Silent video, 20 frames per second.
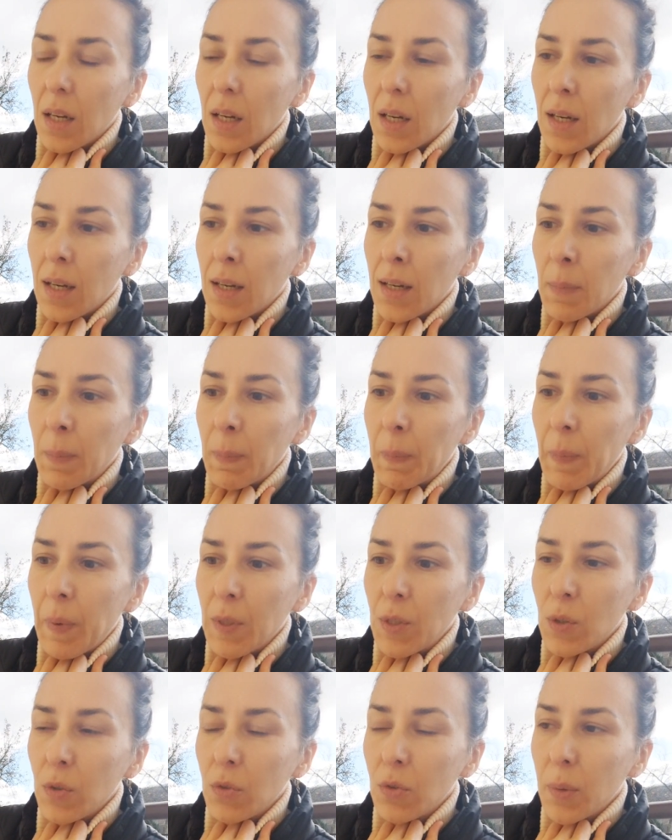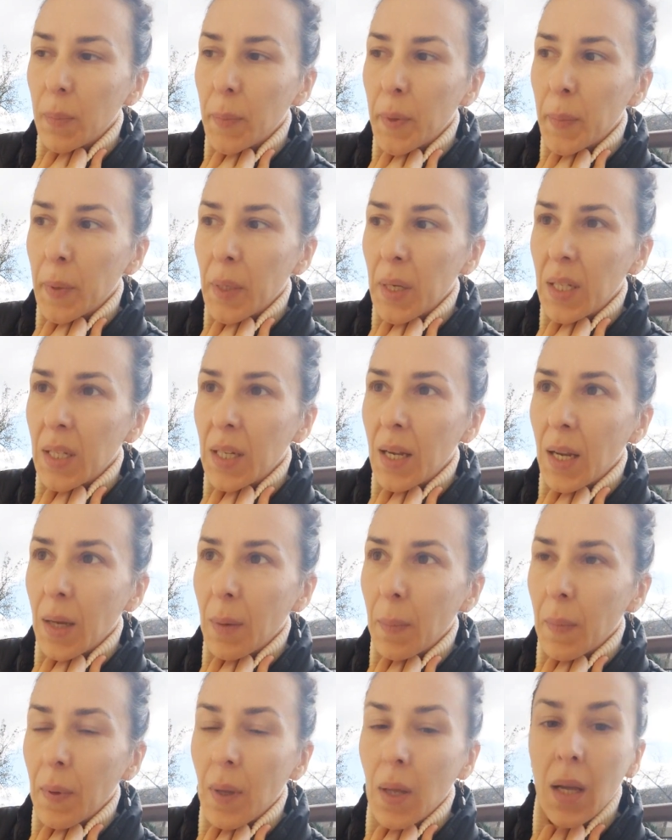I don't remember her
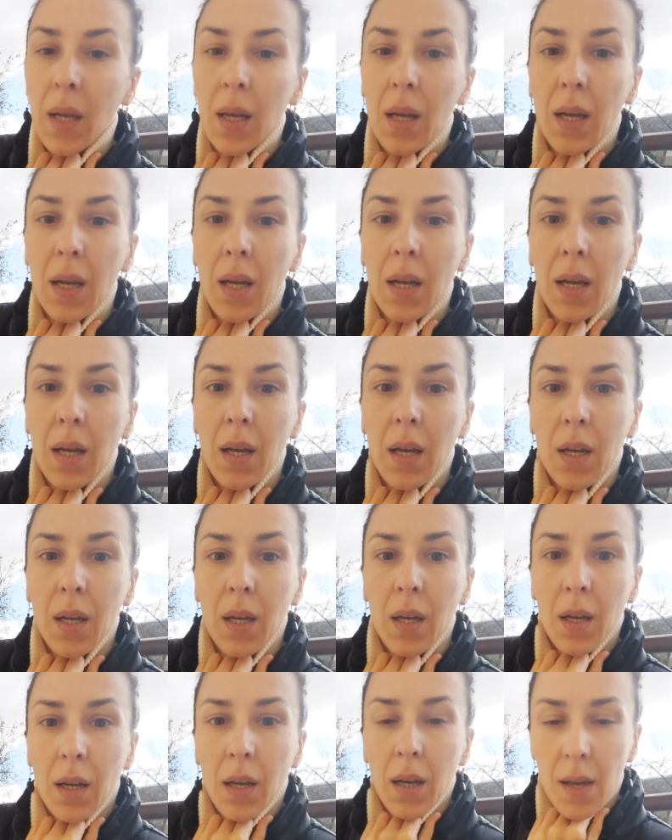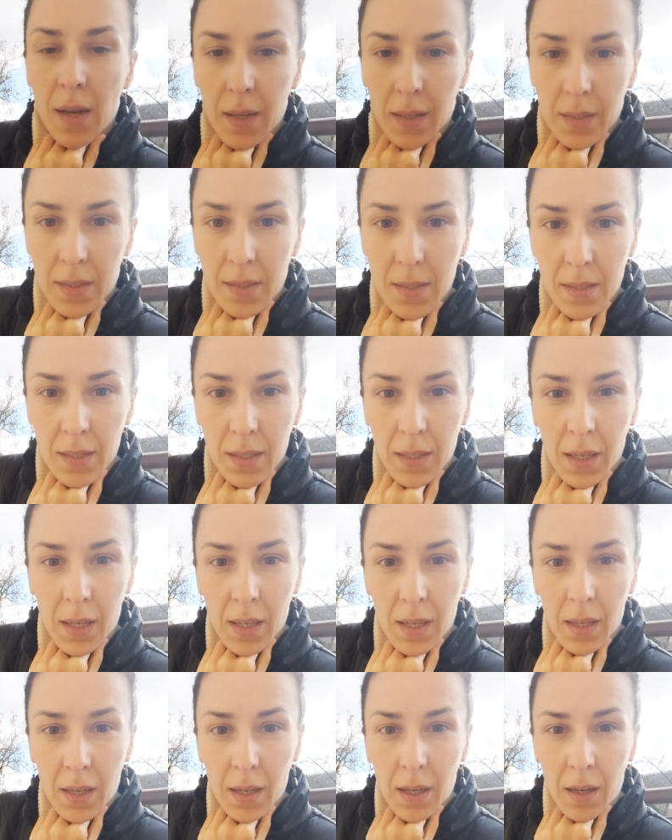name. It's
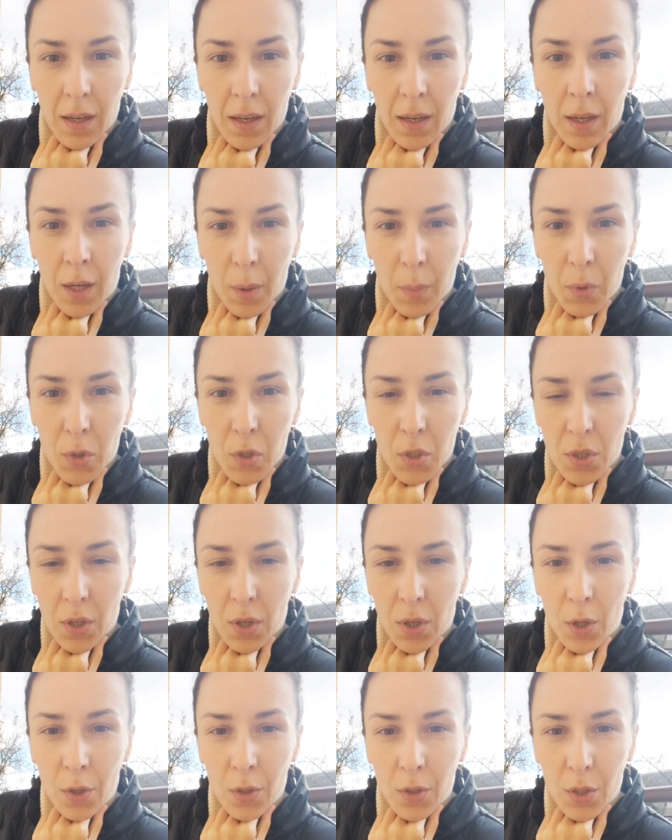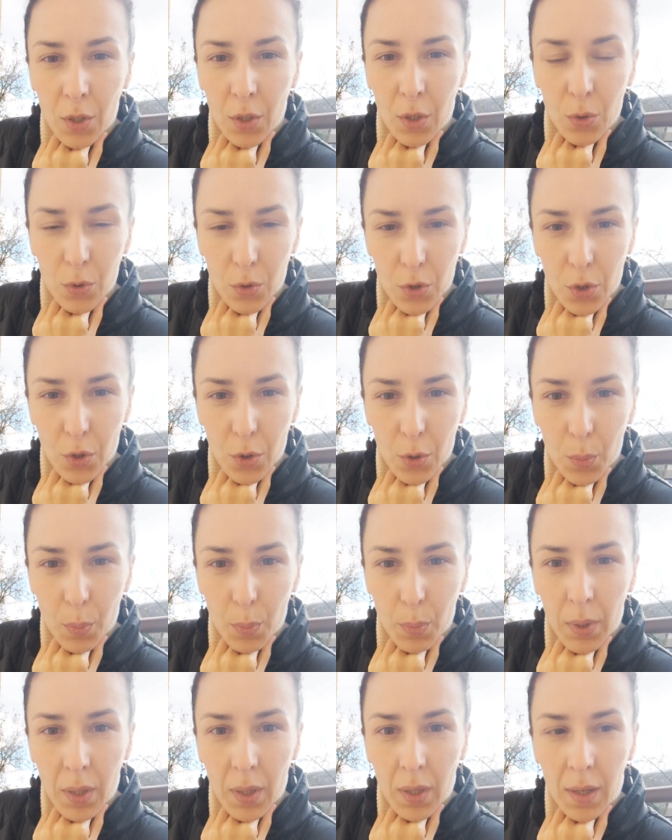a commercial on YouTube.
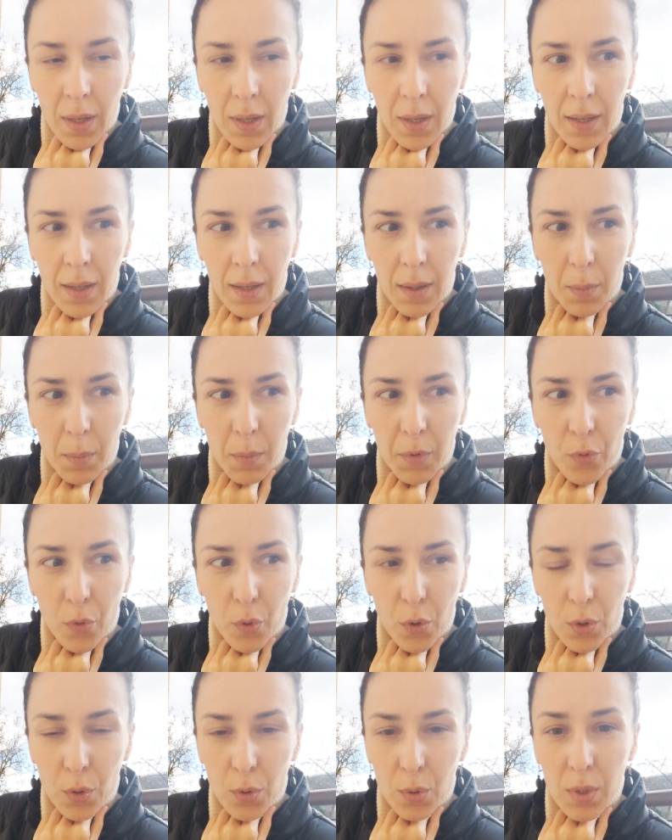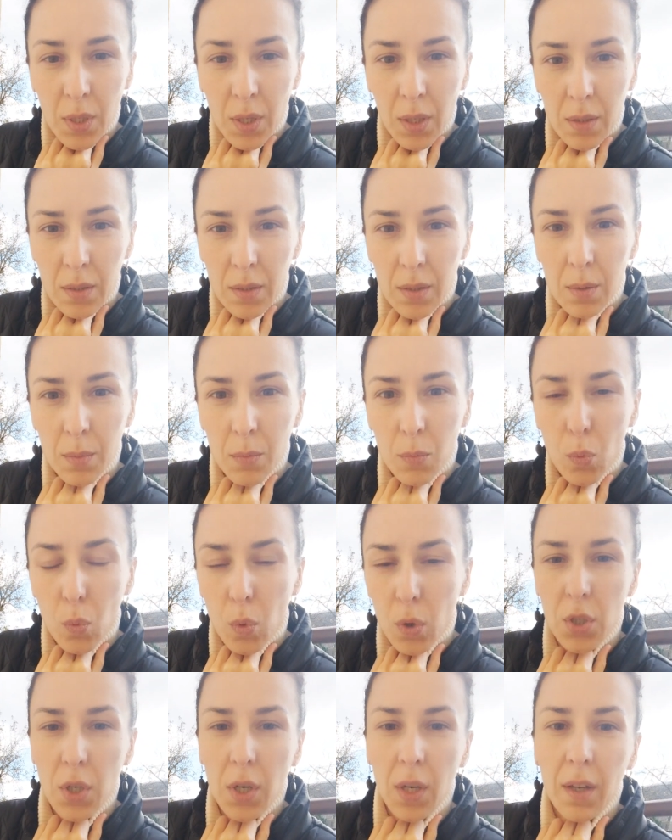Before you start
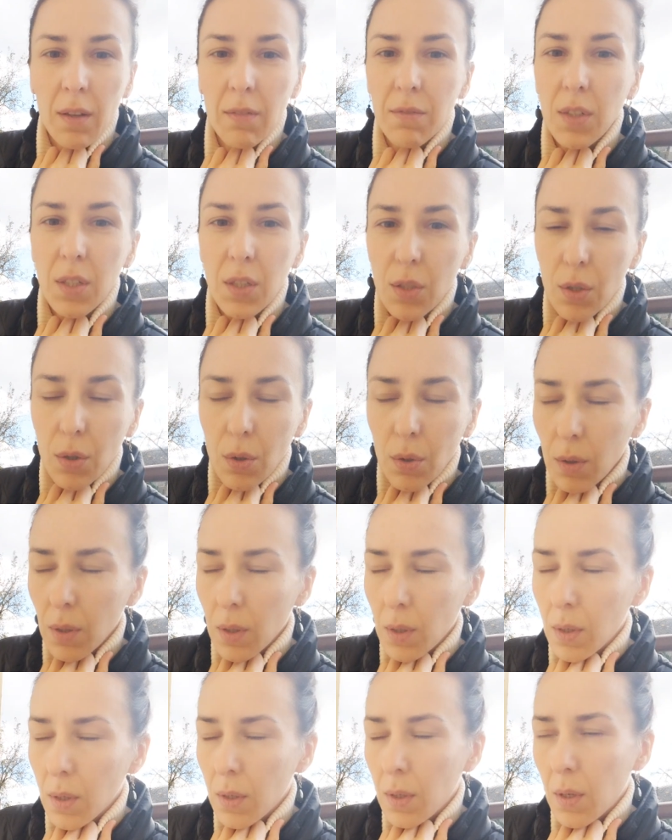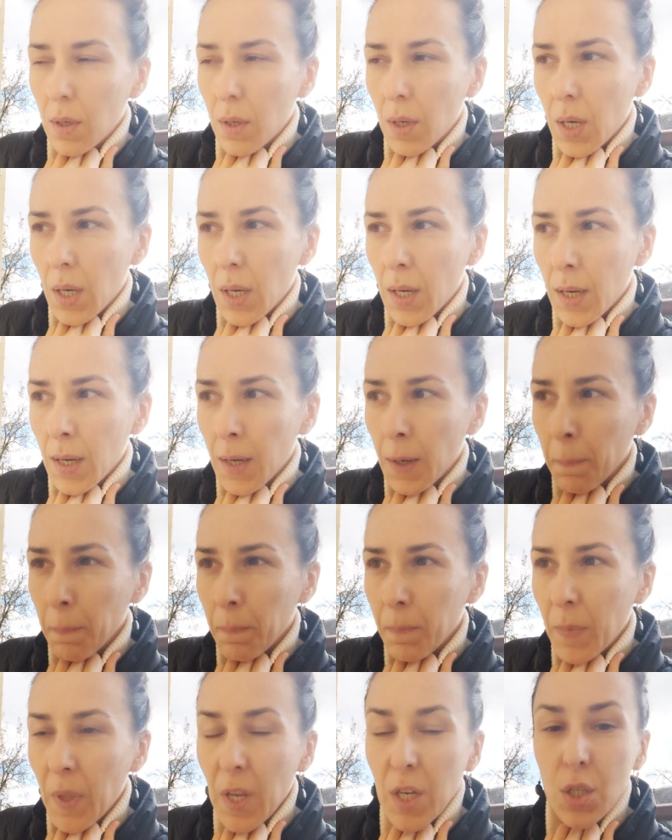watching a video,
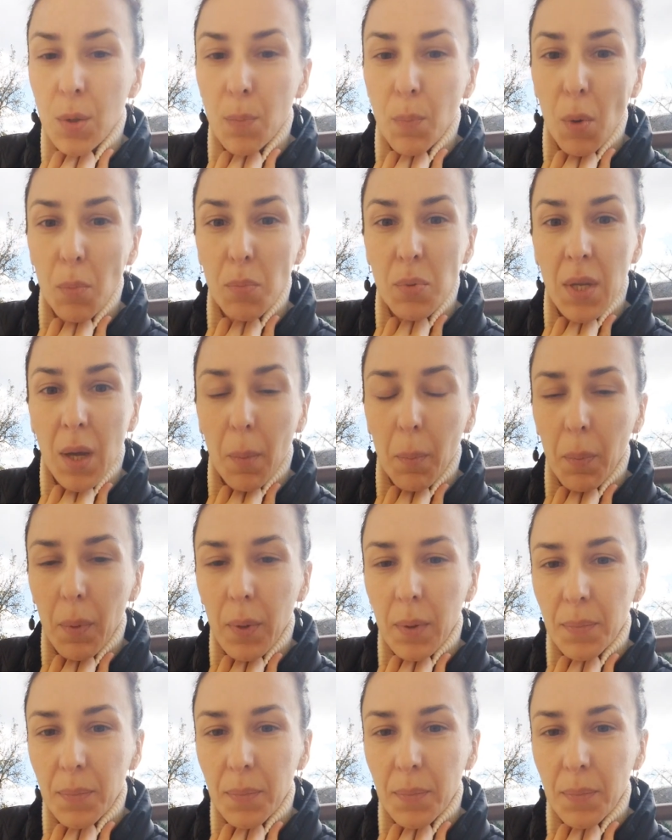she pops up.